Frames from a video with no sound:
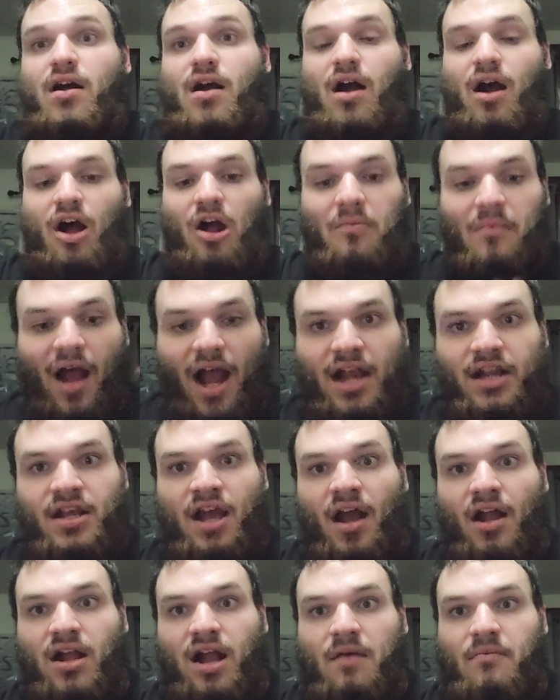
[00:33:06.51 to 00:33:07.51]
I might
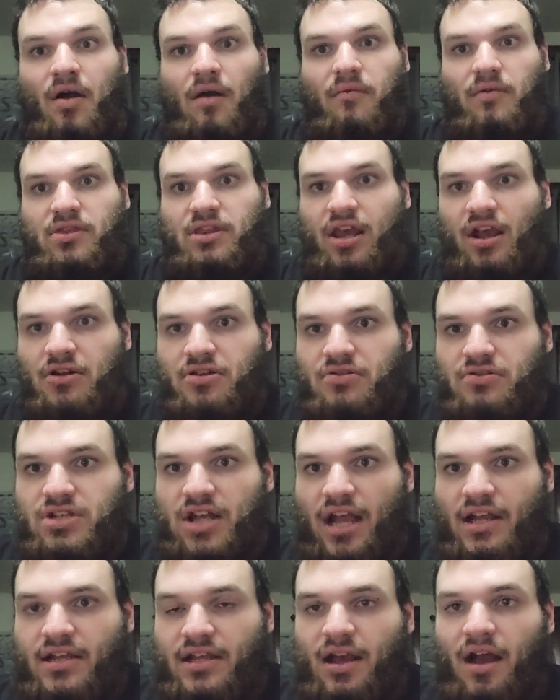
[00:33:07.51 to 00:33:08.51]
come up with characters.
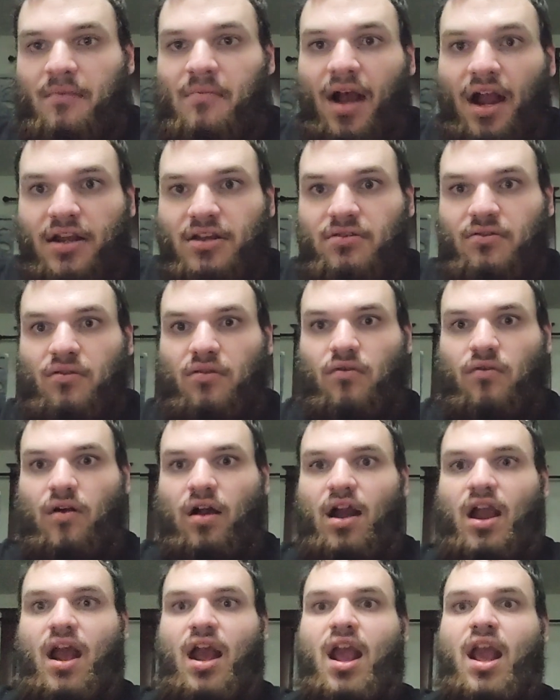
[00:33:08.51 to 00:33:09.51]
I might do
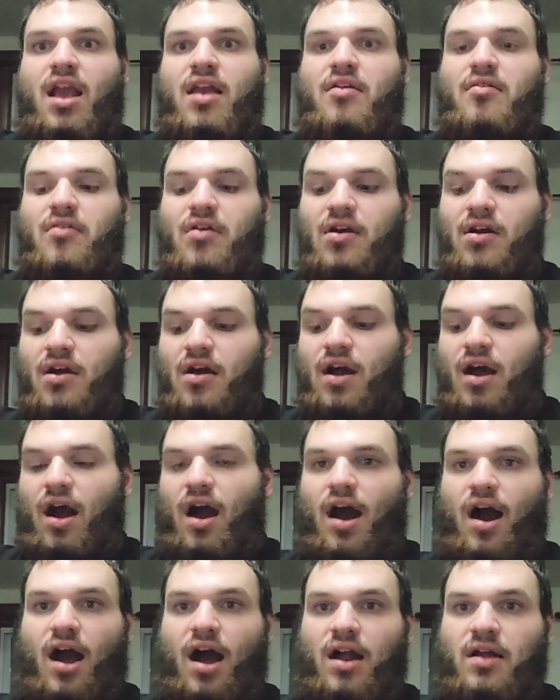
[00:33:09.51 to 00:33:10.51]
a.
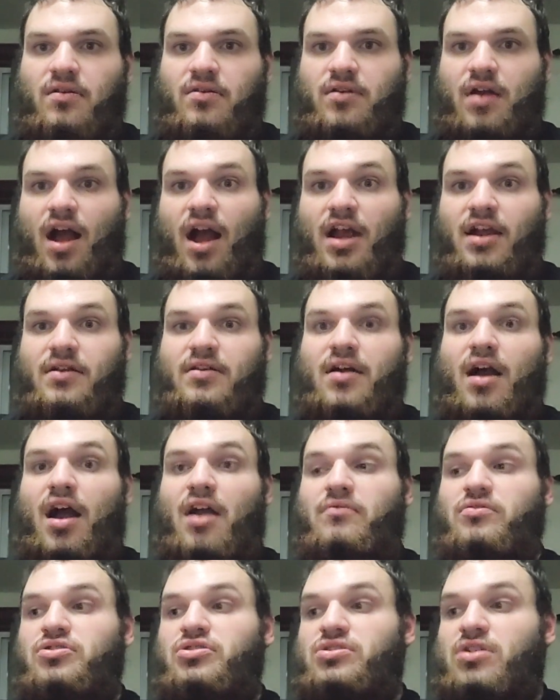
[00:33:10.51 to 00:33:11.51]
I
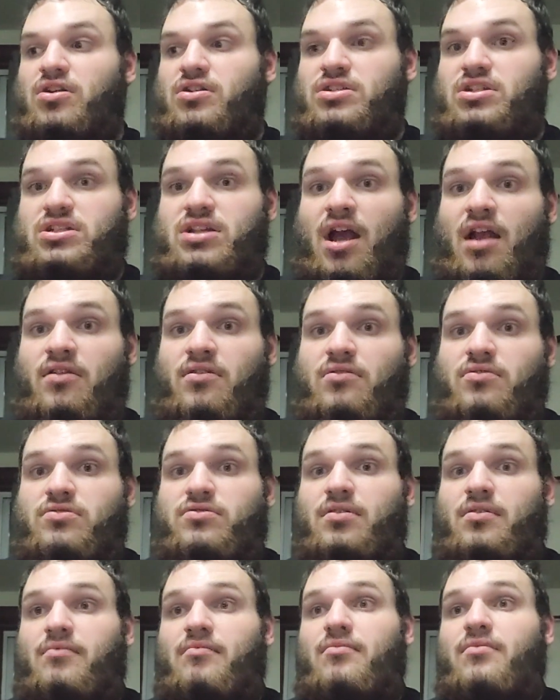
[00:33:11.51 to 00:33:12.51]
will start designing
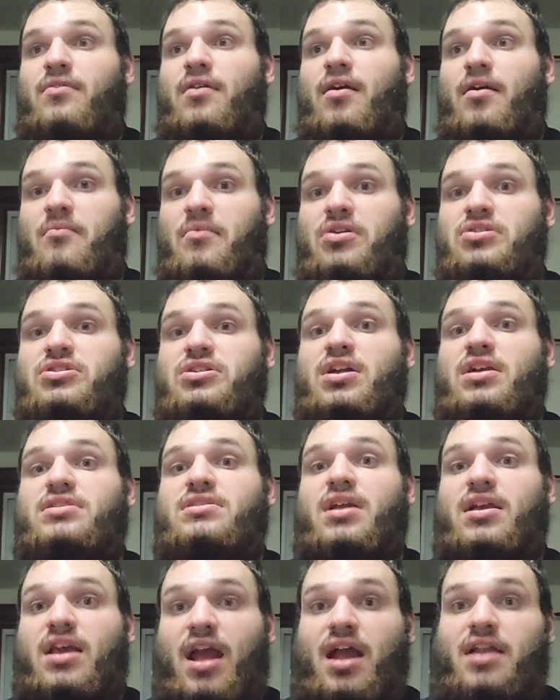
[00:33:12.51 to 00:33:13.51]
those merchandise
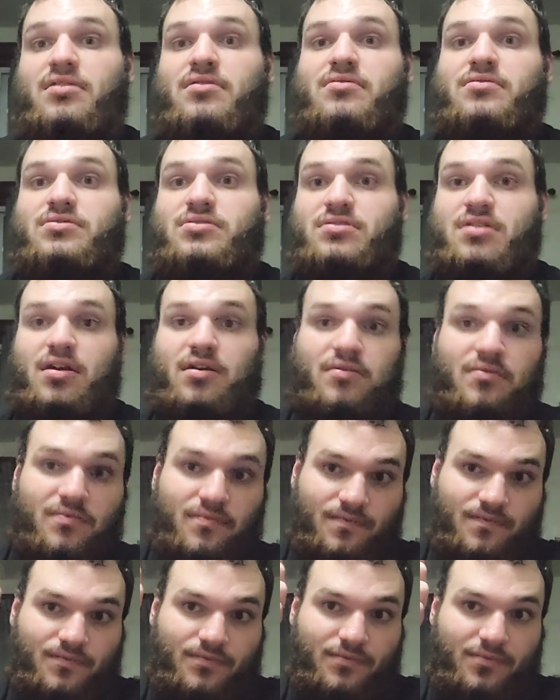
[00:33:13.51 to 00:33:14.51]
again. So
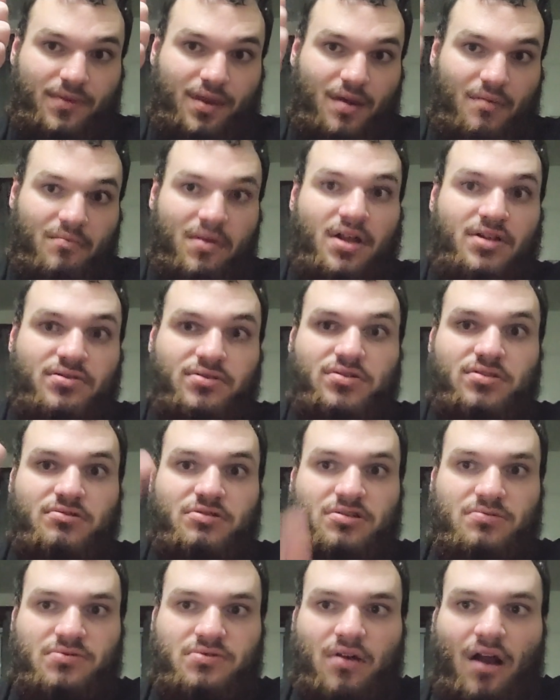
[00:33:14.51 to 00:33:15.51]
make sure to
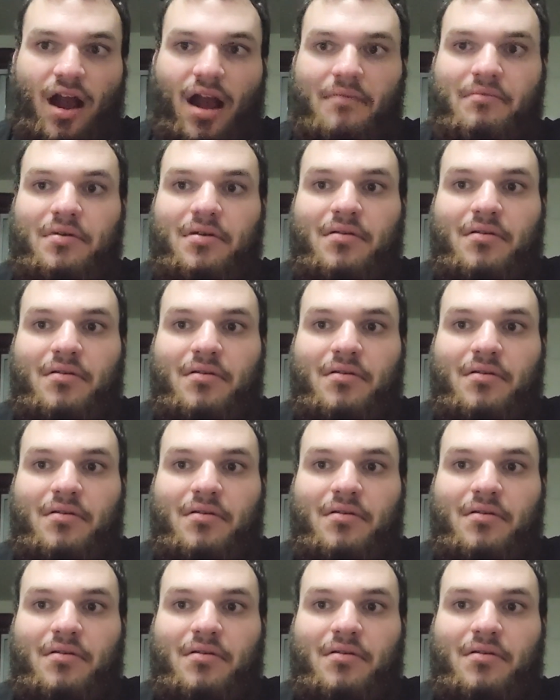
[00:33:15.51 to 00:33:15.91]
subscribe.